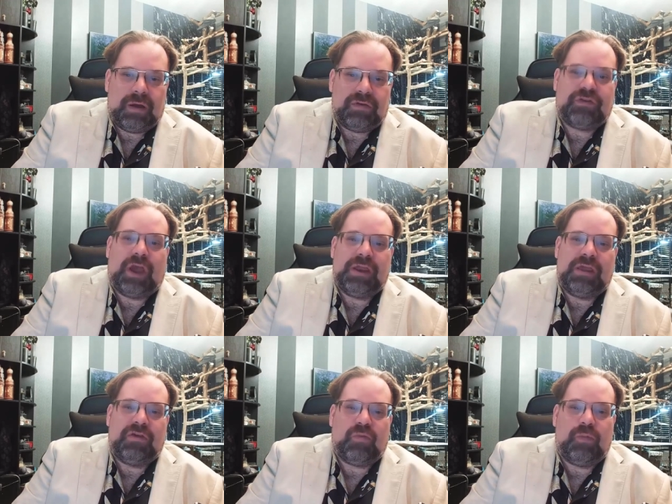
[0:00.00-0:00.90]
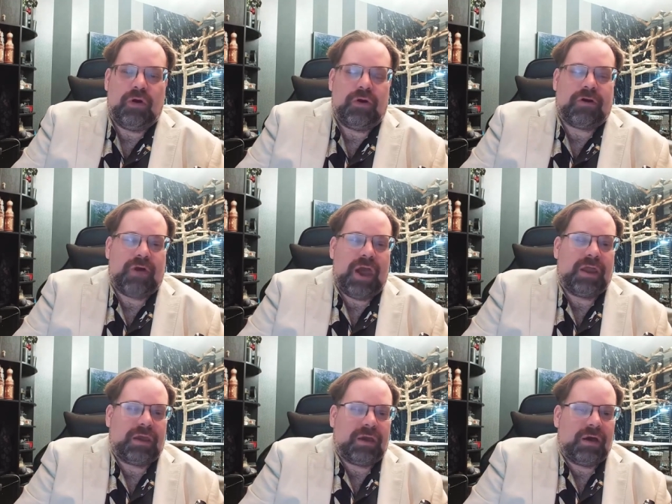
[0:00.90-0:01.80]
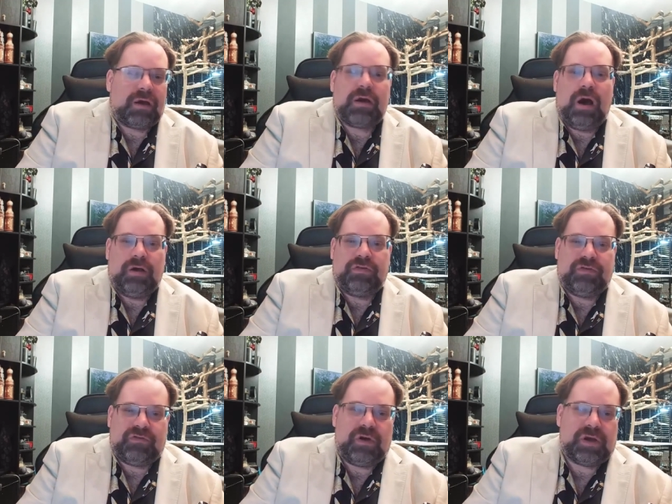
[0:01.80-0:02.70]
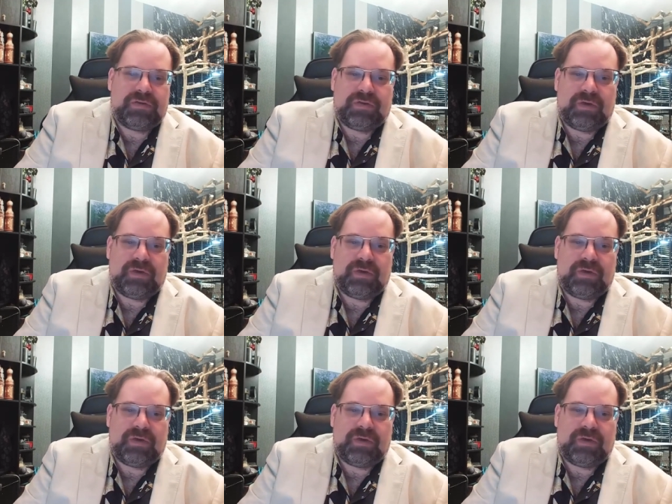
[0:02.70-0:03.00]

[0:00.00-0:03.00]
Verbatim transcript: Chinese bureaucratic constructs